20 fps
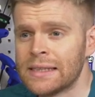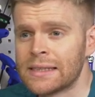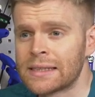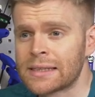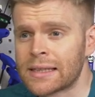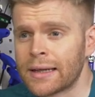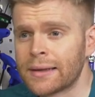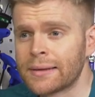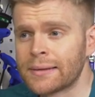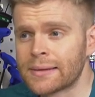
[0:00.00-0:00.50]

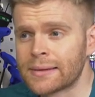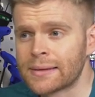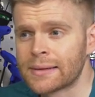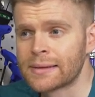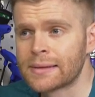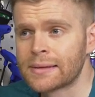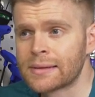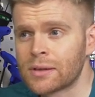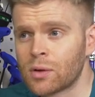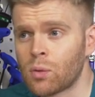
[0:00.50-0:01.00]
So,
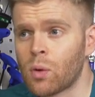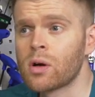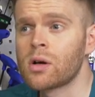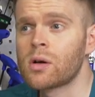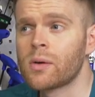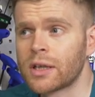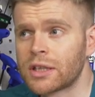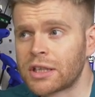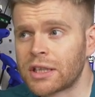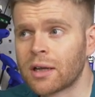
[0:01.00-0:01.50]
the one
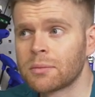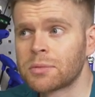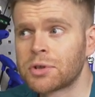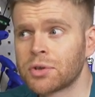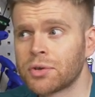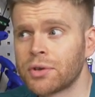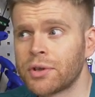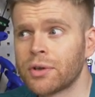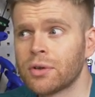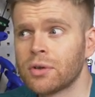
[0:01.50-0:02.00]
question I'm
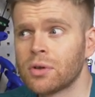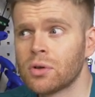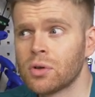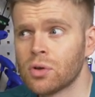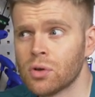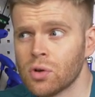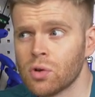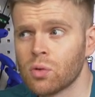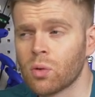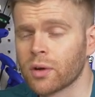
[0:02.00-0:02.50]
sure you're
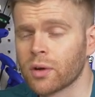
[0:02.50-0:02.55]
all